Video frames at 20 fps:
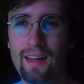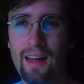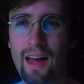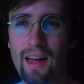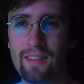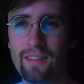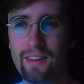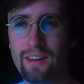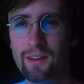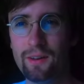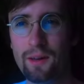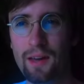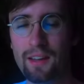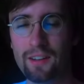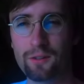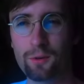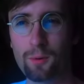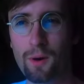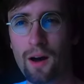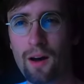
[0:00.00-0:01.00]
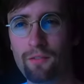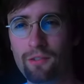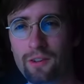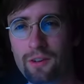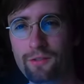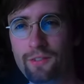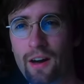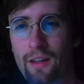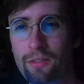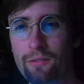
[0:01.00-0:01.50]
and then you hit twelve and
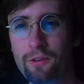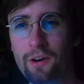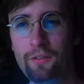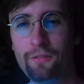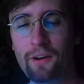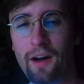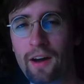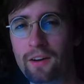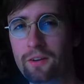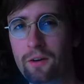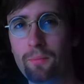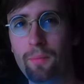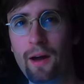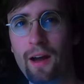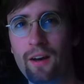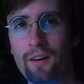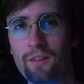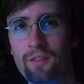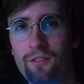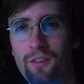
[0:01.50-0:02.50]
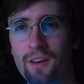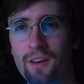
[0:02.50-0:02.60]
you've got three-factor pairs: